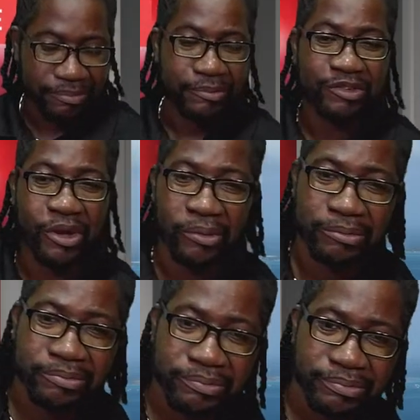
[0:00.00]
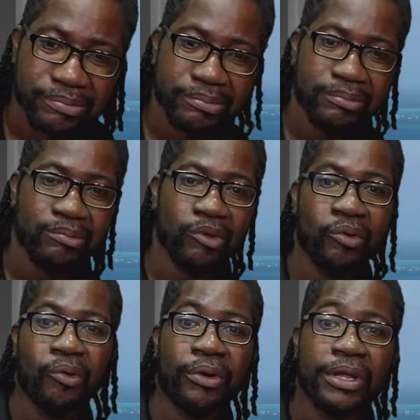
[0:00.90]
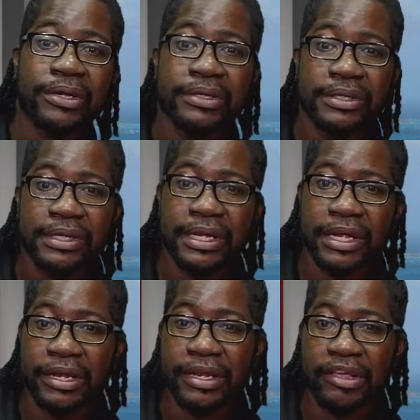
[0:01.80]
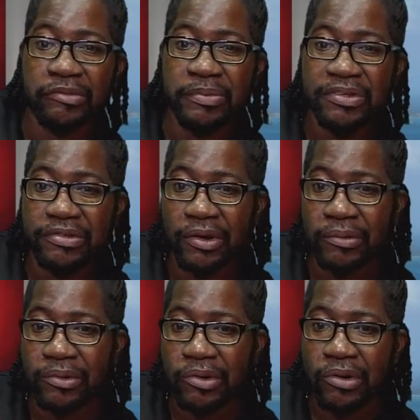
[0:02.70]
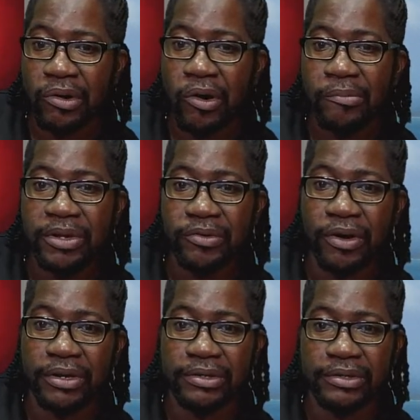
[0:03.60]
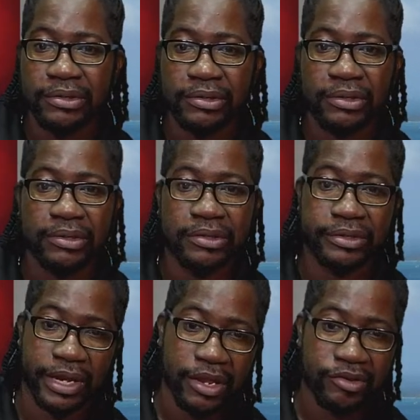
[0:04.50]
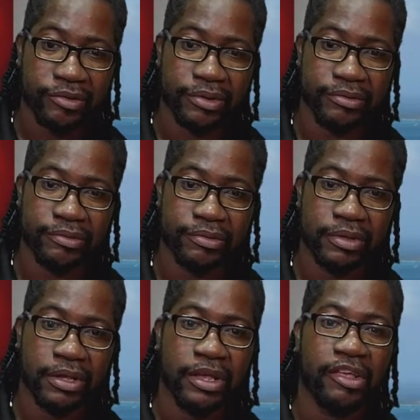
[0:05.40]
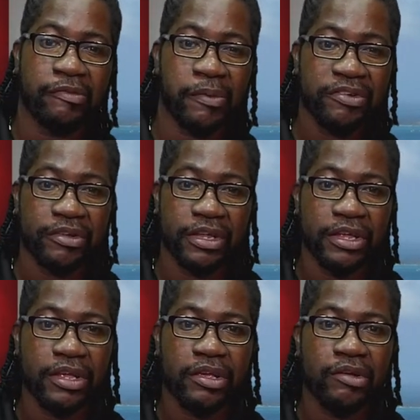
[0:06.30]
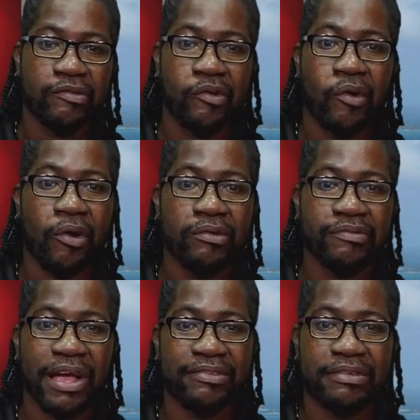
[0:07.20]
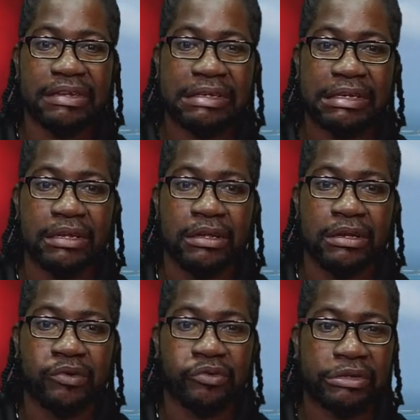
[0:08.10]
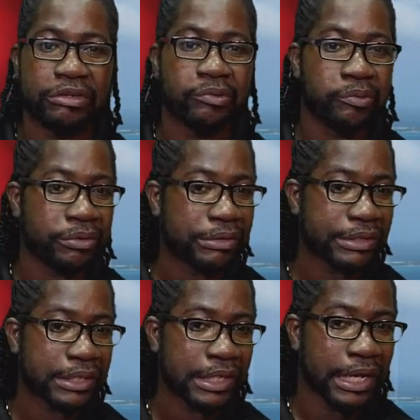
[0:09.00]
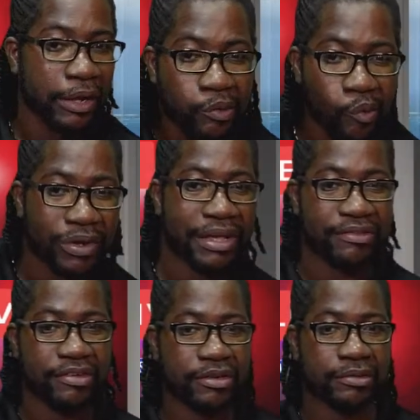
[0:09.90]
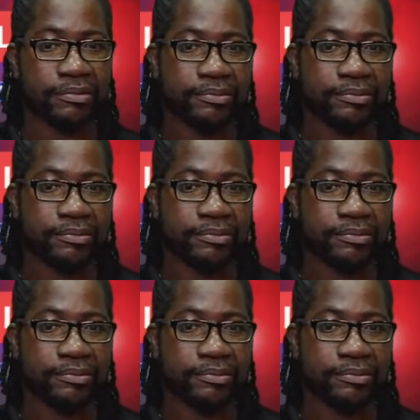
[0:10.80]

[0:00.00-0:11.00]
So, Olia, hear the next piece now. Omicron, dangerous, especially for unvaccinated, according to the World Health Organization.